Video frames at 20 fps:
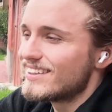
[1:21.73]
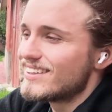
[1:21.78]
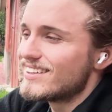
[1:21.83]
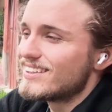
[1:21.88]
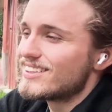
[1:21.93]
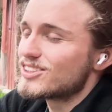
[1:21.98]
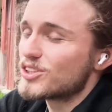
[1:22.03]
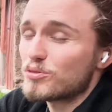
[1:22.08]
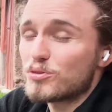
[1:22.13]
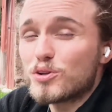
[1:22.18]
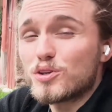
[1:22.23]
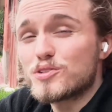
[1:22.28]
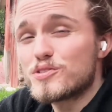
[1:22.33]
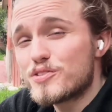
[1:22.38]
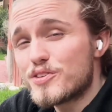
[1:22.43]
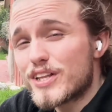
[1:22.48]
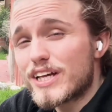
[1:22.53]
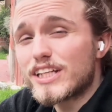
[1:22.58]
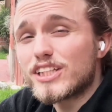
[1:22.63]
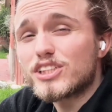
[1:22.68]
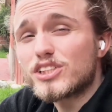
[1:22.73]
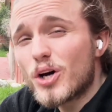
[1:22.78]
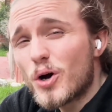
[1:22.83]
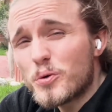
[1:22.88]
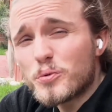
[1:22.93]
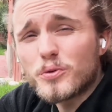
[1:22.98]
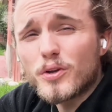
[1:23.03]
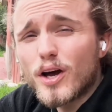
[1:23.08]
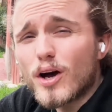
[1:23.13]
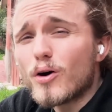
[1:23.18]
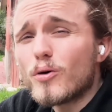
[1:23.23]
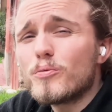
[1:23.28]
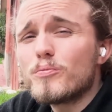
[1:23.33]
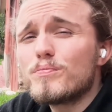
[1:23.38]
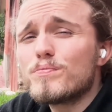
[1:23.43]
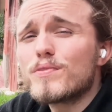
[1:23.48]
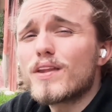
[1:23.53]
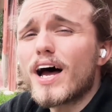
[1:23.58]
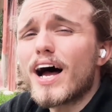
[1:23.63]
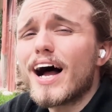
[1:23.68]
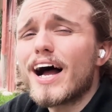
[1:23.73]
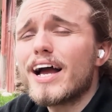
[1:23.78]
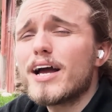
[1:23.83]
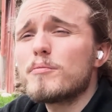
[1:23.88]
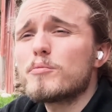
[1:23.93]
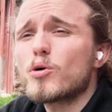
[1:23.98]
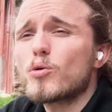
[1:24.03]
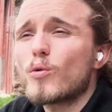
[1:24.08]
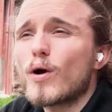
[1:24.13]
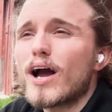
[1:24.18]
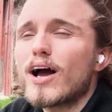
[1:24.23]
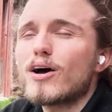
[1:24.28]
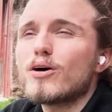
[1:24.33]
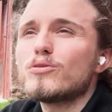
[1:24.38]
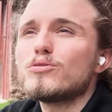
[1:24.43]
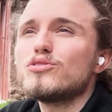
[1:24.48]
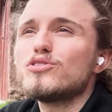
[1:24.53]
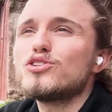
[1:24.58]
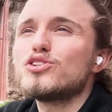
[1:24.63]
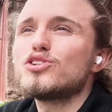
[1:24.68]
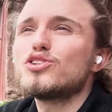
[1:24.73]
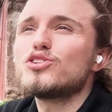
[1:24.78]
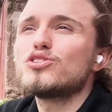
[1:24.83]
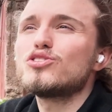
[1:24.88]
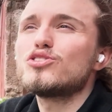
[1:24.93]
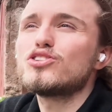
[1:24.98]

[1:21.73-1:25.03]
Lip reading: So for those of you that don't know, I am around